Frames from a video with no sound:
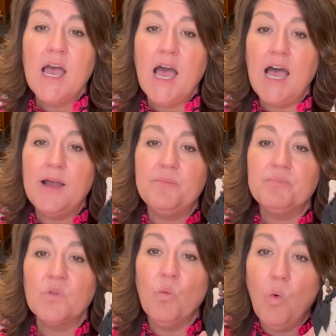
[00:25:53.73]

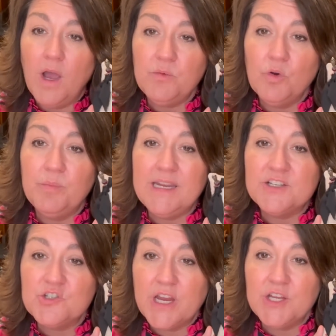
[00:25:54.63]
One will be
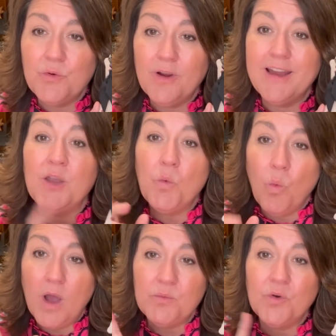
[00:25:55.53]
in January and
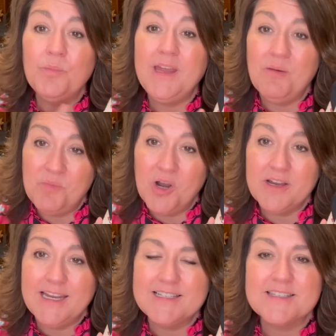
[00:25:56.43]
one will be at
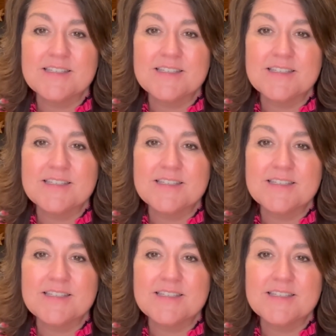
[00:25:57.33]
market.